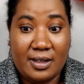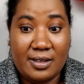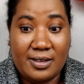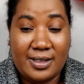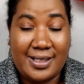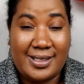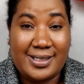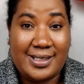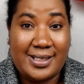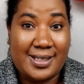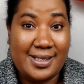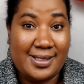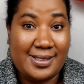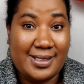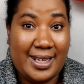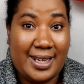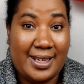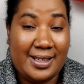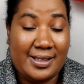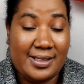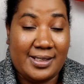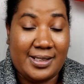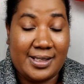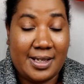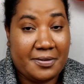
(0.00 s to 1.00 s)
This is a
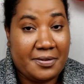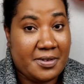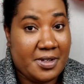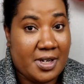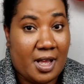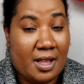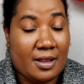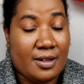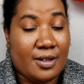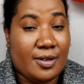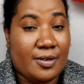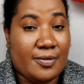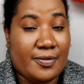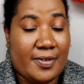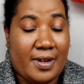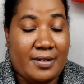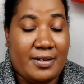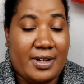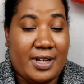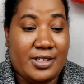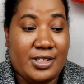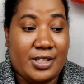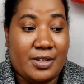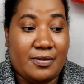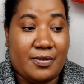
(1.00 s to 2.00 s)
$7
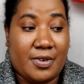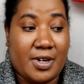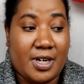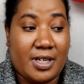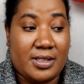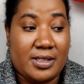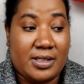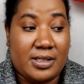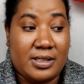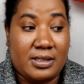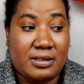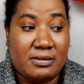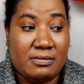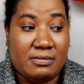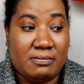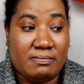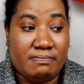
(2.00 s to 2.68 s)
foundation, friends.